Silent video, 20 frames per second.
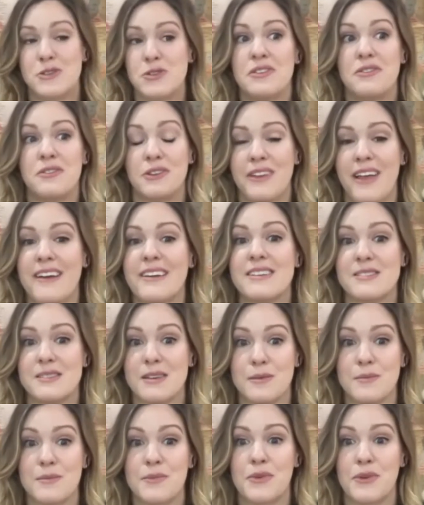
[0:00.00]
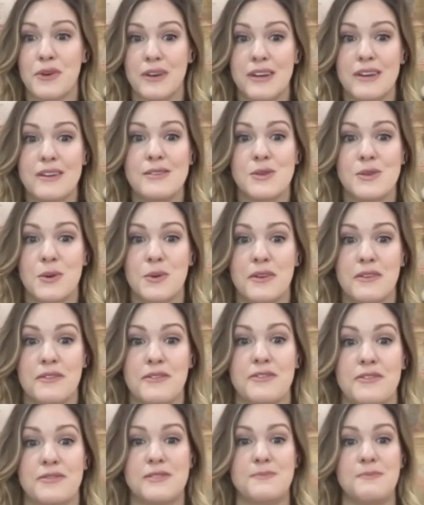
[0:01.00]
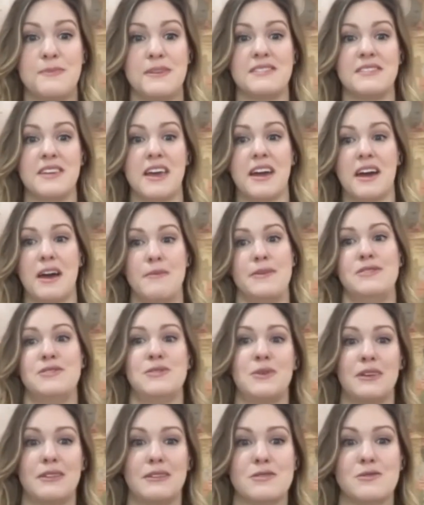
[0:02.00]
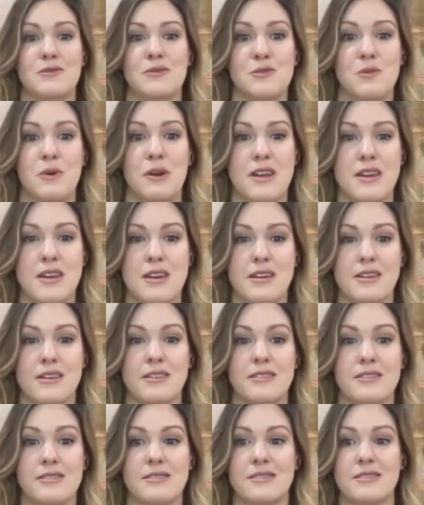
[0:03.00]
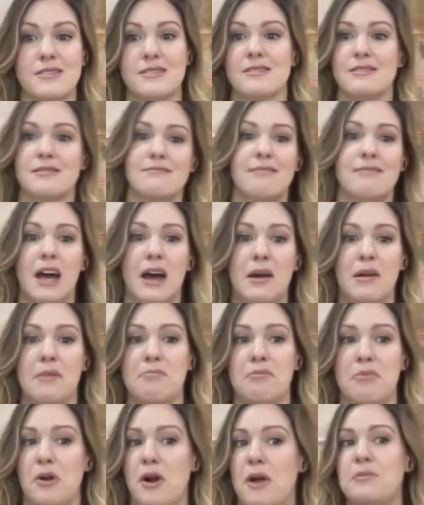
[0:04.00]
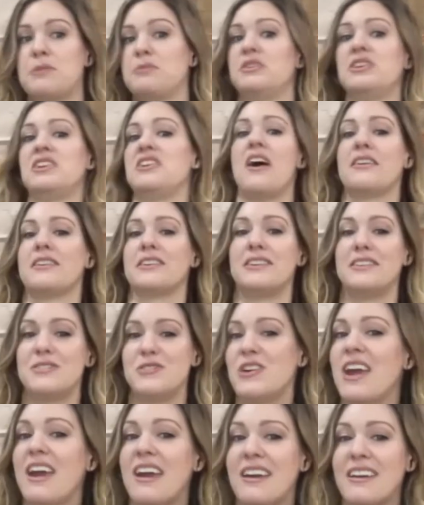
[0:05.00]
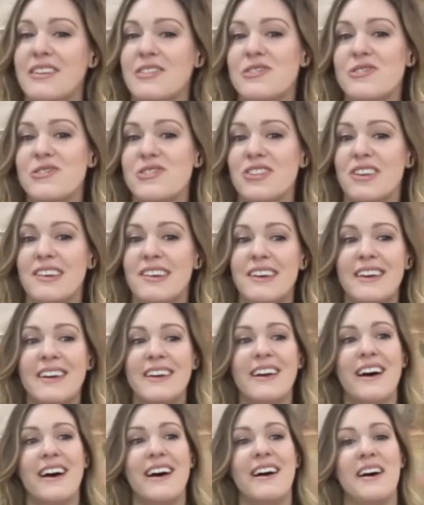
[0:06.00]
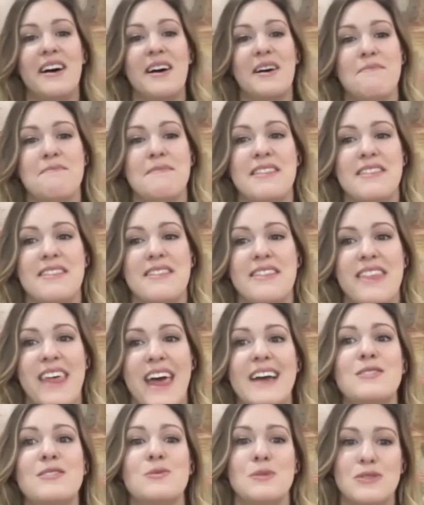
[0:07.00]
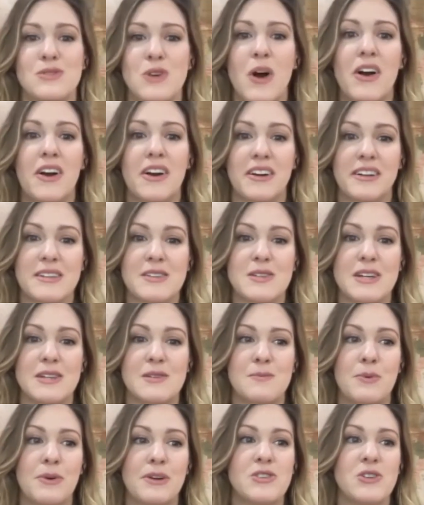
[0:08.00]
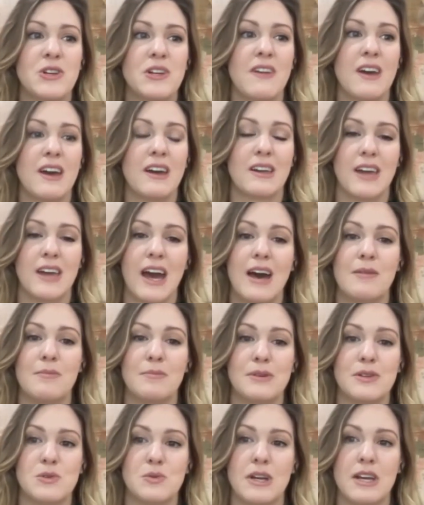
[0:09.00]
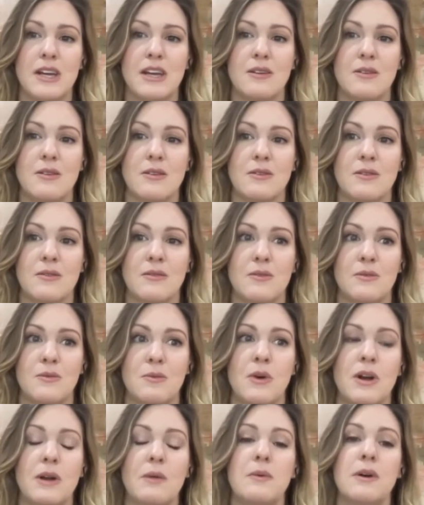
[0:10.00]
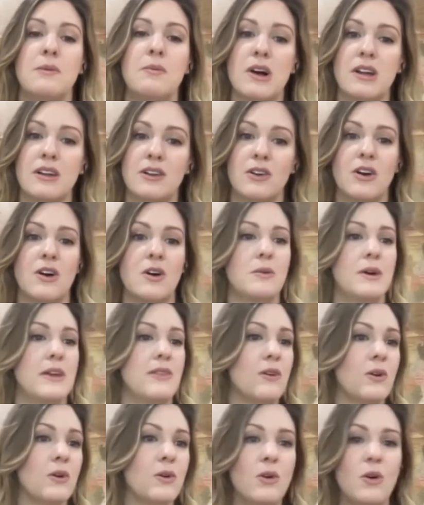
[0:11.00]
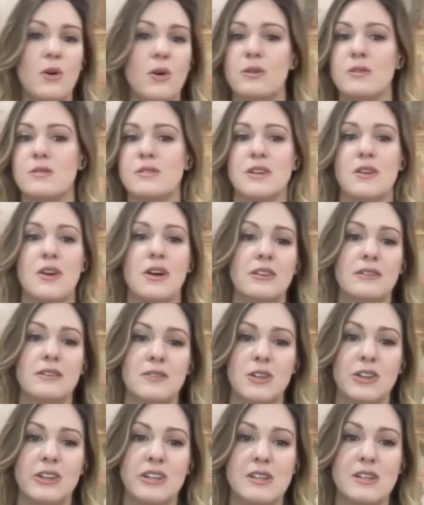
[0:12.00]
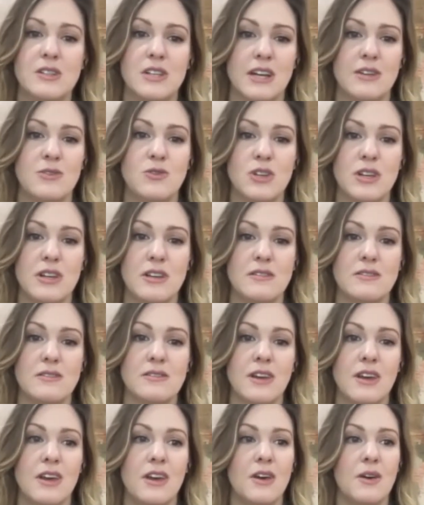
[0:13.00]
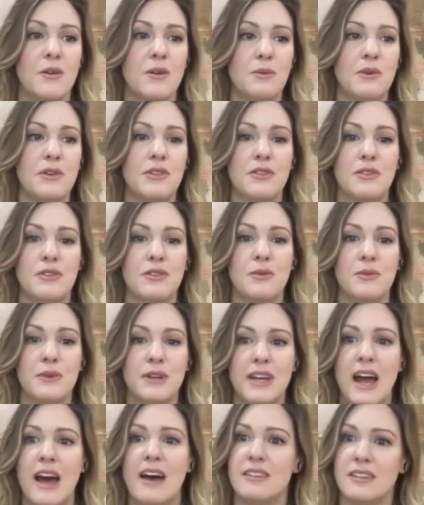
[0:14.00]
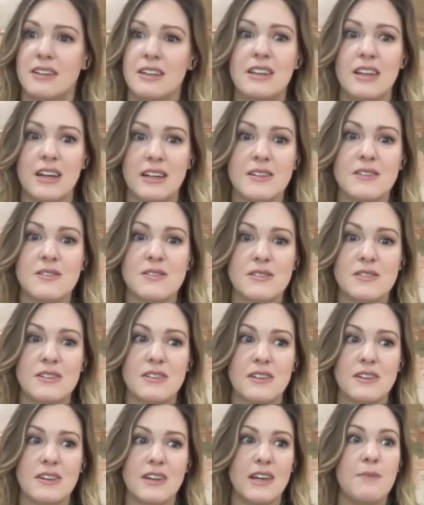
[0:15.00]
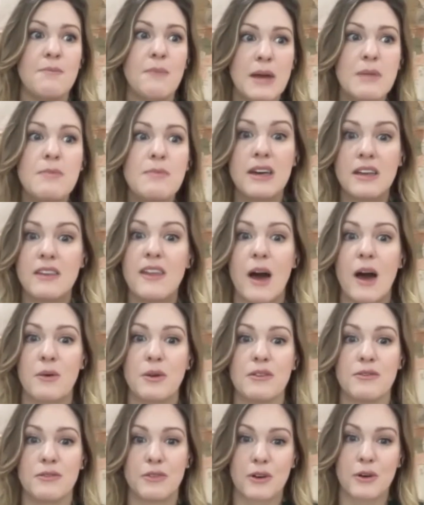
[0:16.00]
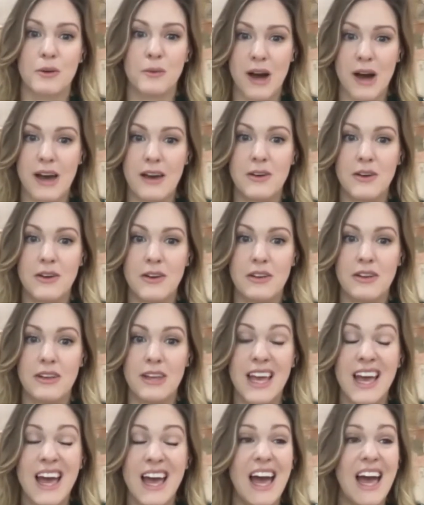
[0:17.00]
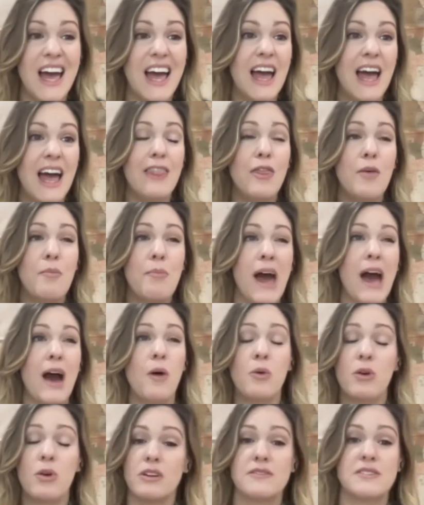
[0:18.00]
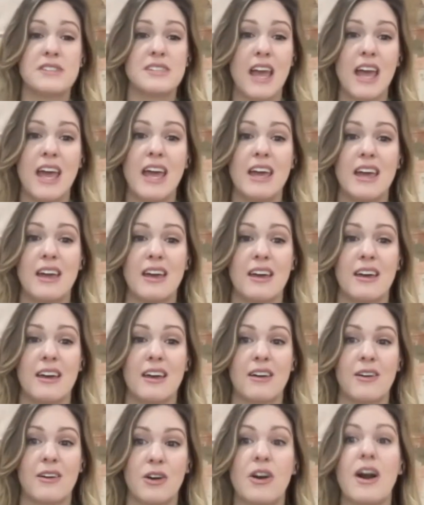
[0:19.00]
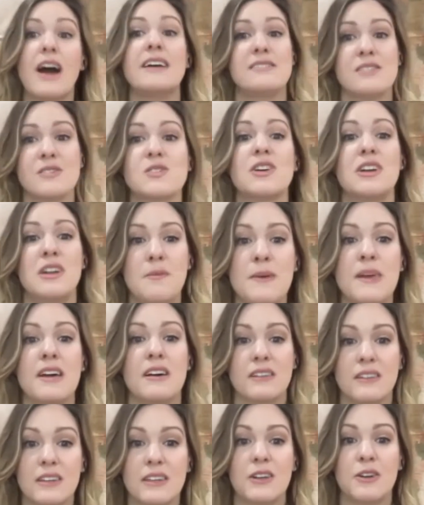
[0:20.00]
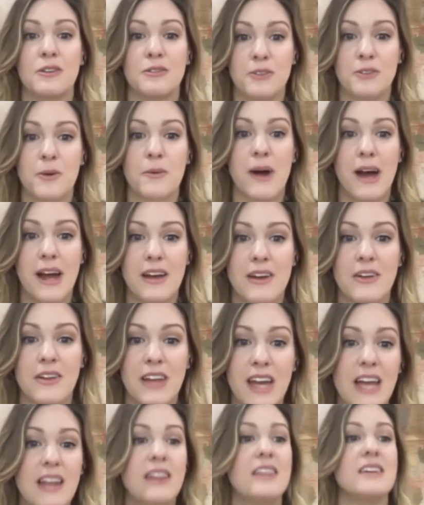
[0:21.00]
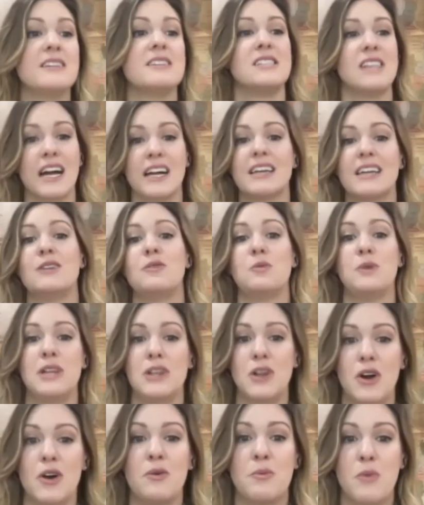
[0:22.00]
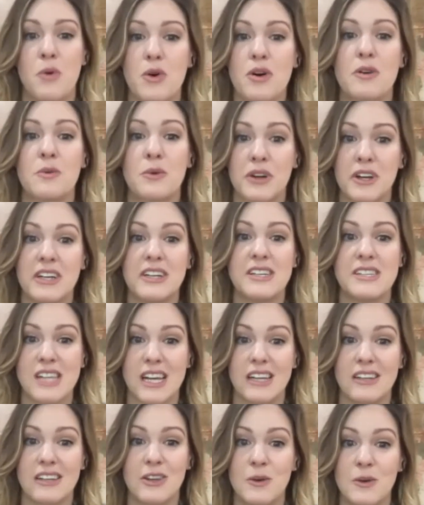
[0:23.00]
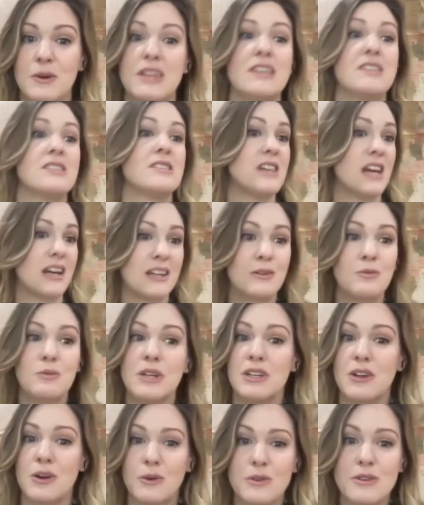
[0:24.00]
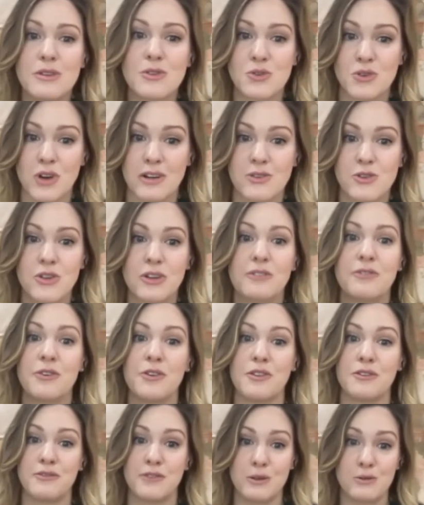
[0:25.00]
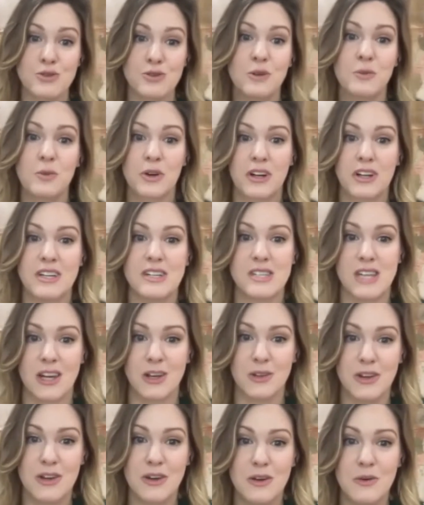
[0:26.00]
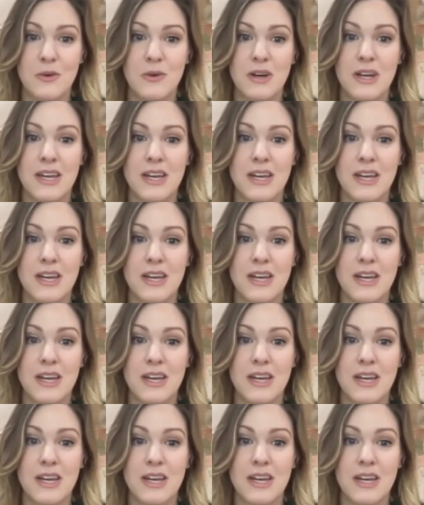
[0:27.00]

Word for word: for legacy employees who have been saying, I've been doing this for 20 years I'm probably not going to change. Um, that's what's hard. It's it's bridging that gap between where we want to go and the goals and all of the good intentions with the reality that it's it might be cloudy for a while. And the power of saying, guys, it's going to be unclear for a while. And the second we know more, we're going to tell you. And the second we know the structure for the future, we're going to tell you